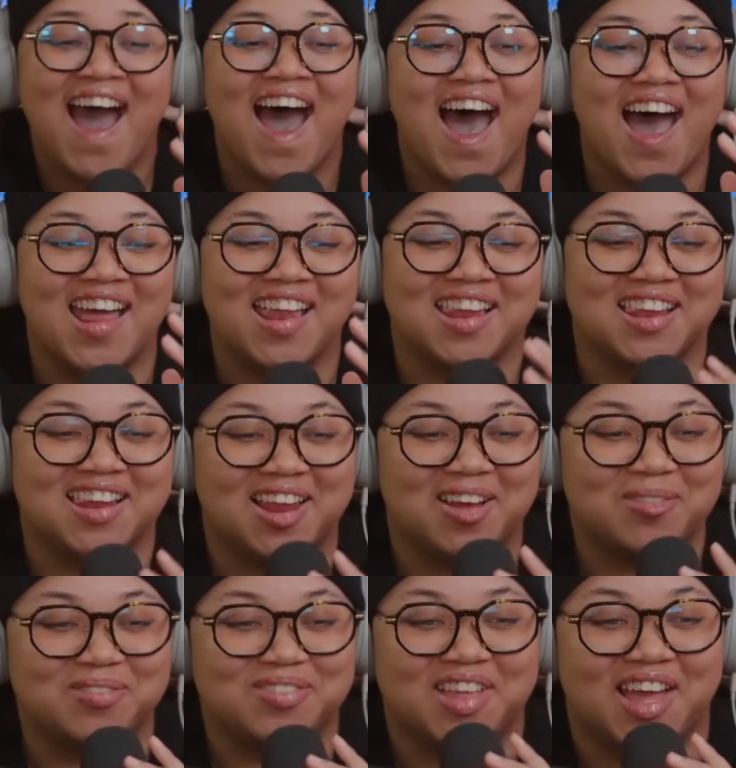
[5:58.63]
I
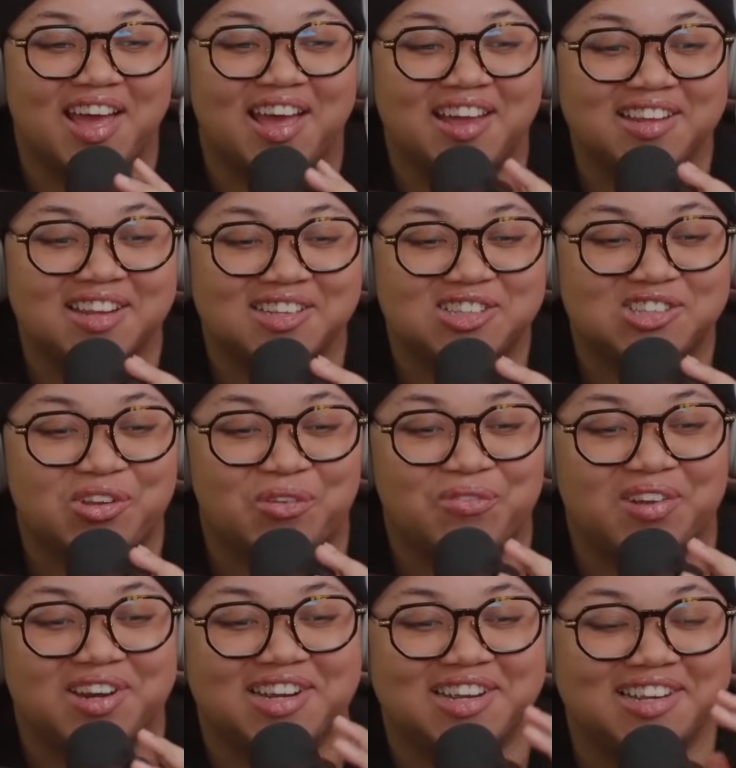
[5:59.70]
love that. That's so
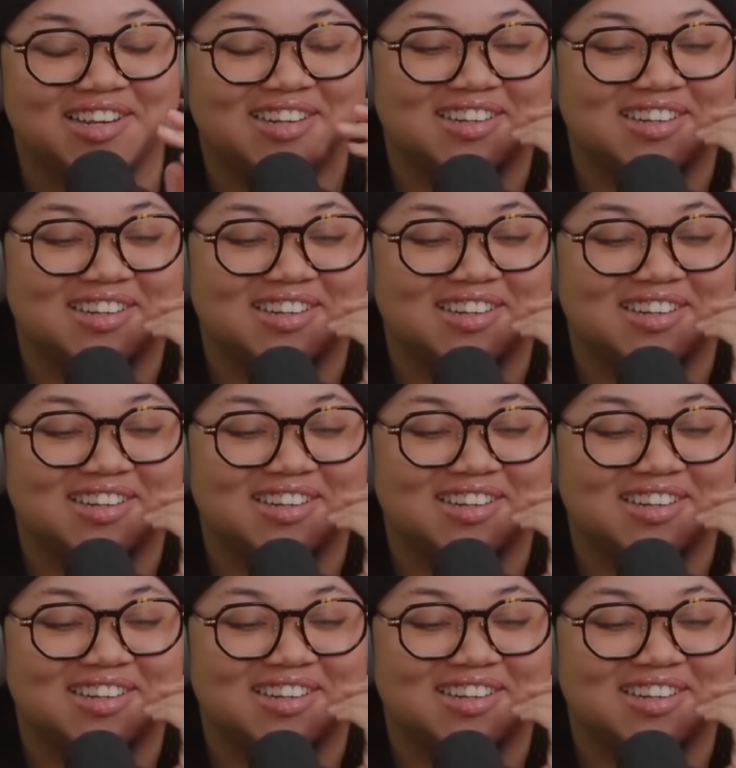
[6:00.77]
funny.